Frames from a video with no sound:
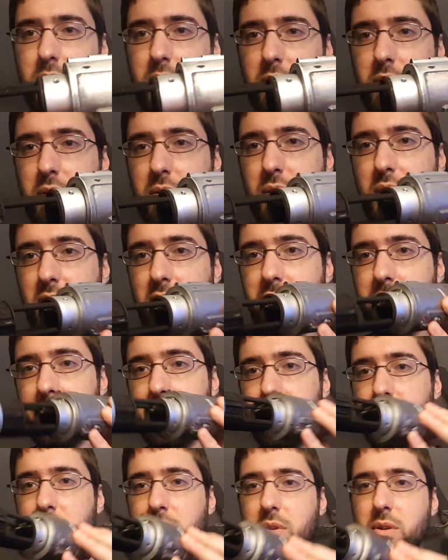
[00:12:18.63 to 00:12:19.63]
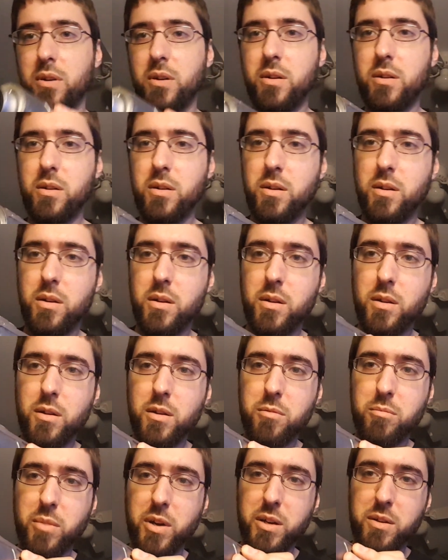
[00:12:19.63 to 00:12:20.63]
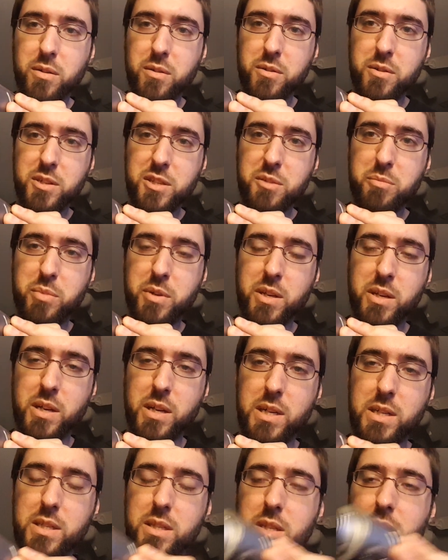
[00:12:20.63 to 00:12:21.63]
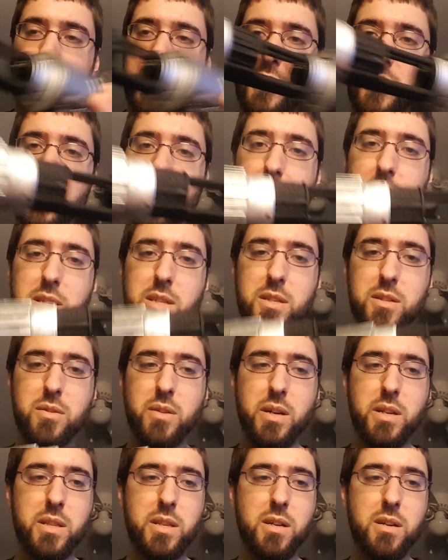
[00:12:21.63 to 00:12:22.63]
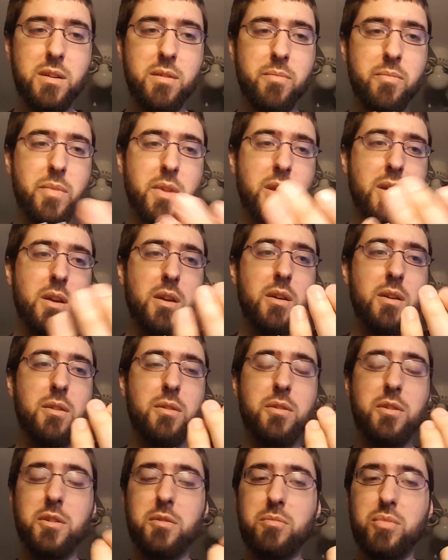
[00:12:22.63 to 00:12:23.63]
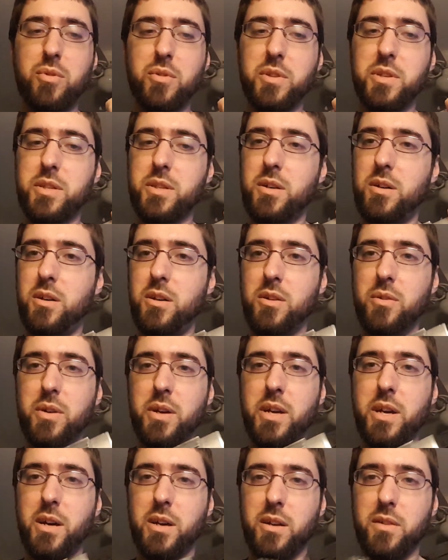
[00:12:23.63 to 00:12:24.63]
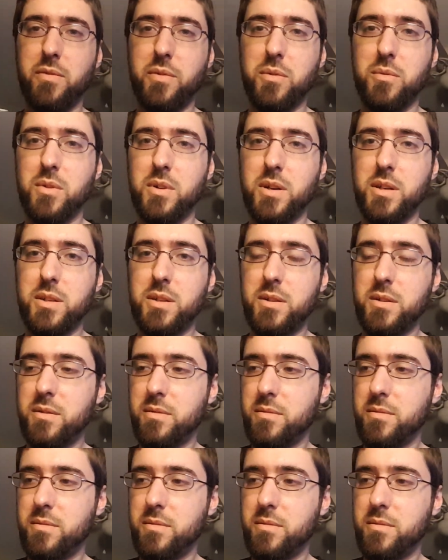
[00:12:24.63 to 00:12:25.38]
And you have your micro USB and SD card access right there. You can pull this all the way out if you want.